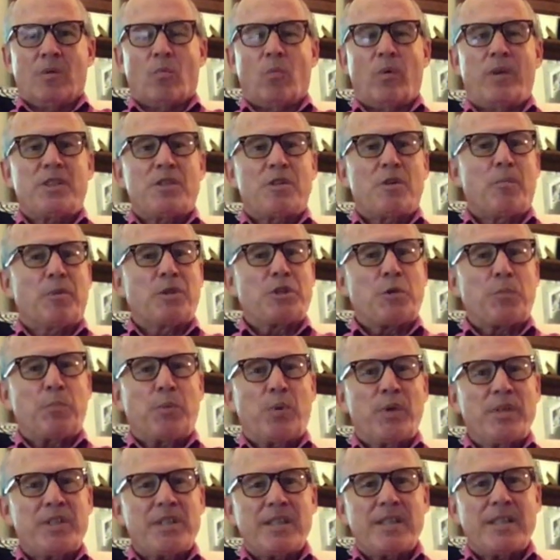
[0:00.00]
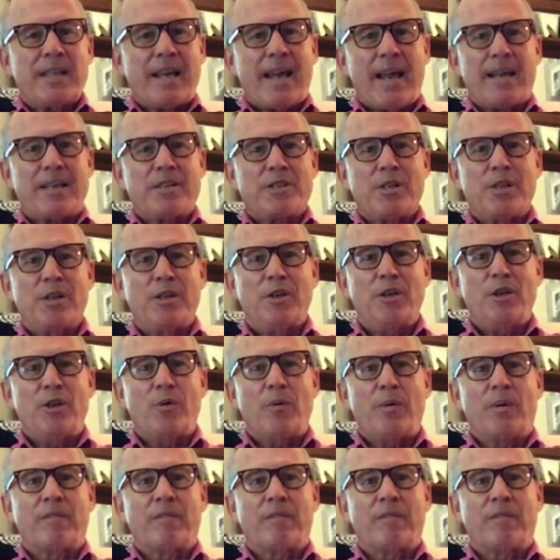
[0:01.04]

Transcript: We so much appreciate you